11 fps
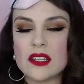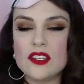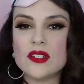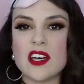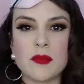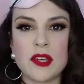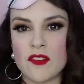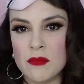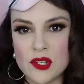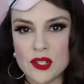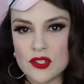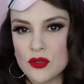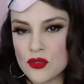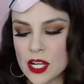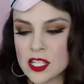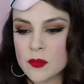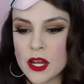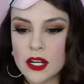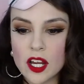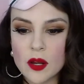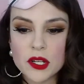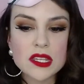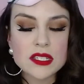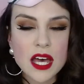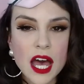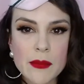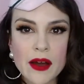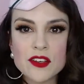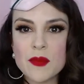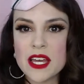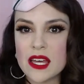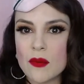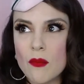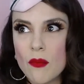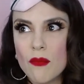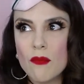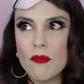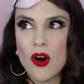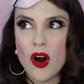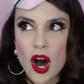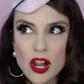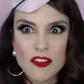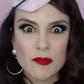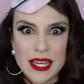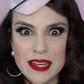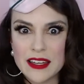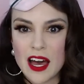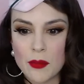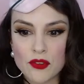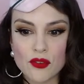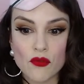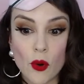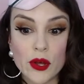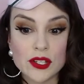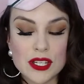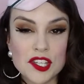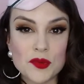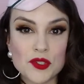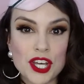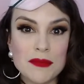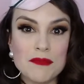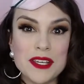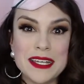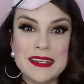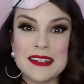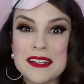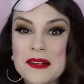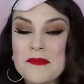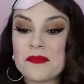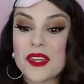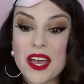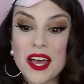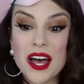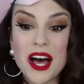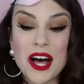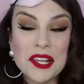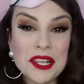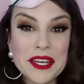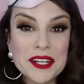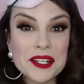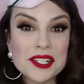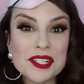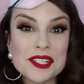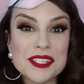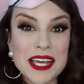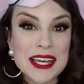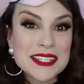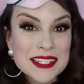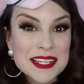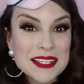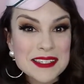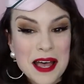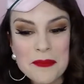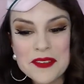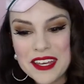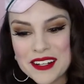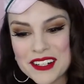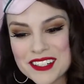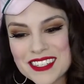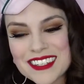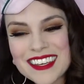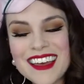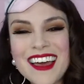you can tell me if I'm being too transparent here, but at the time, I was making all of my income through royalties, which can be a little dicey some years.